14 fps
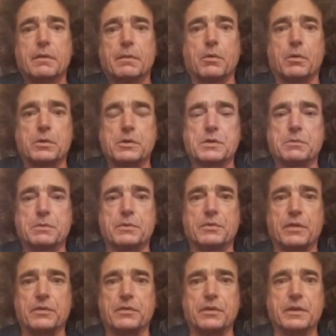Well, usually we
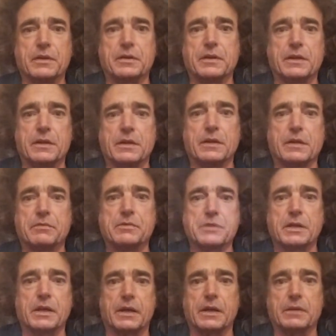say C, D, E, F,
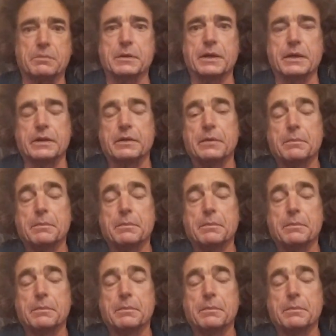G, A, and B.